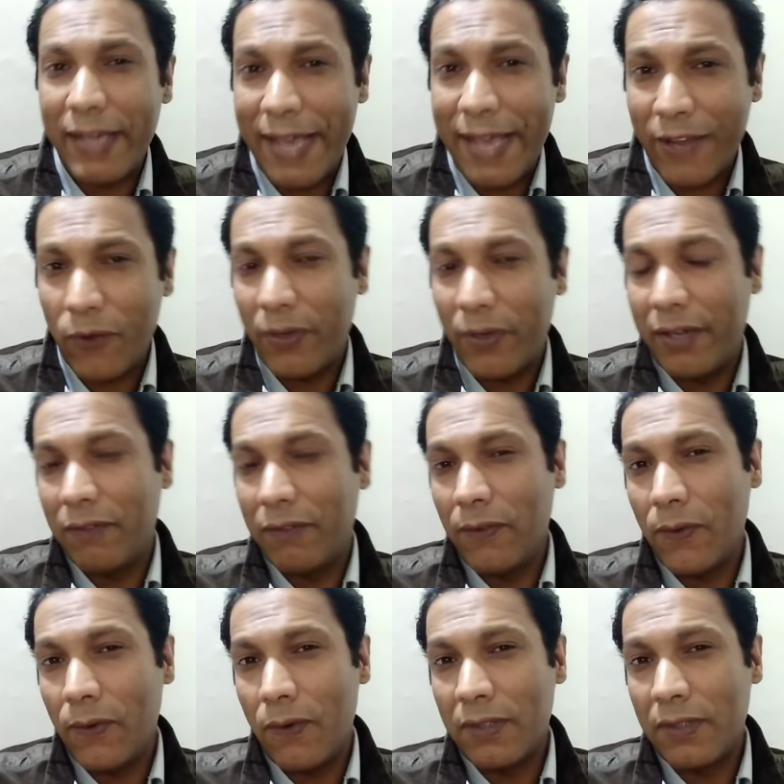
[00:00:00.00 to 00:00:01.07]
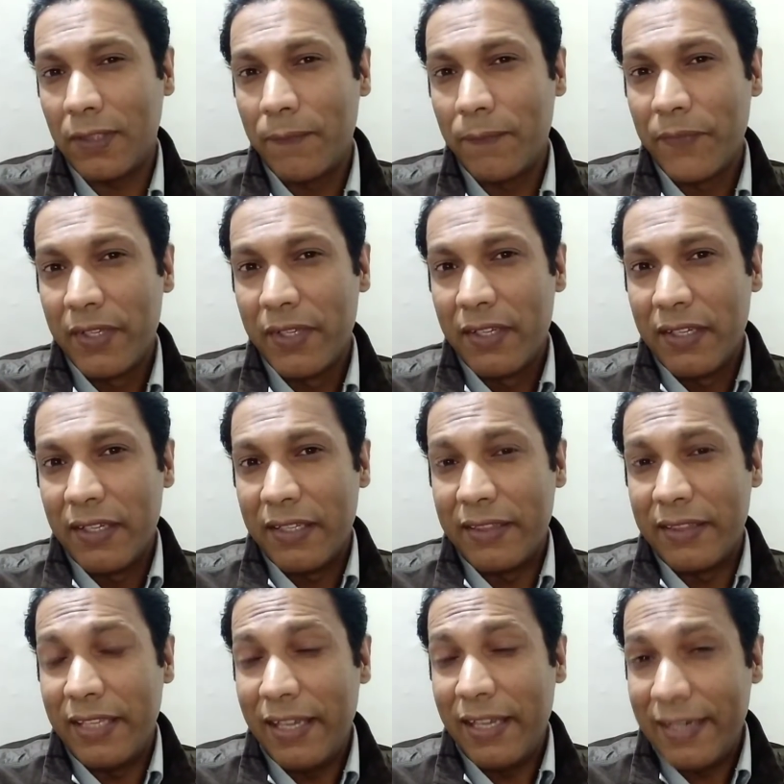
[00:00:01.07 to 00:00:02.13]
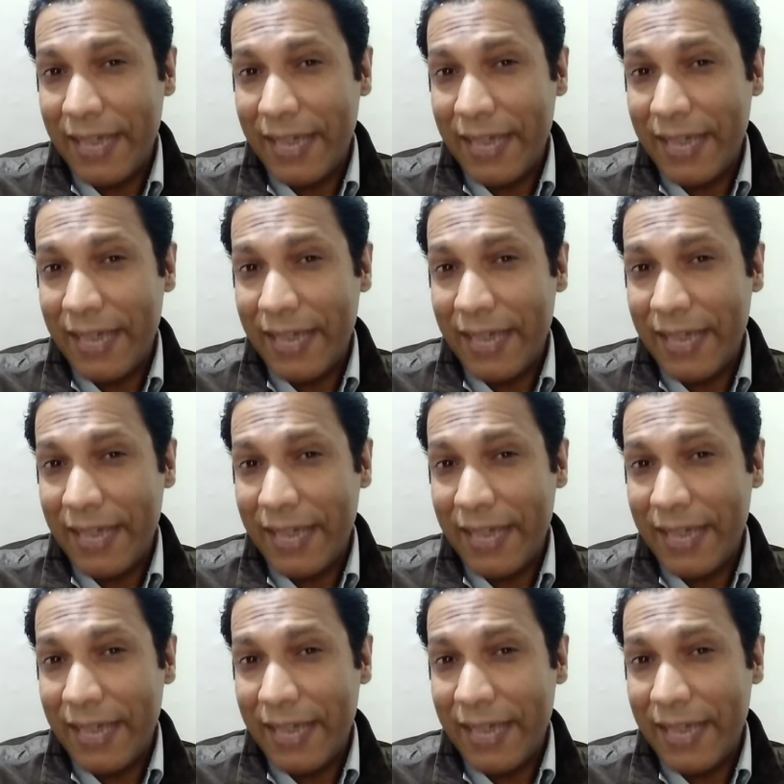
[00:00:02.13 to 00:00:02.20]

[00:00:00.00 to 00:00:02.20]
accurate, viewers. They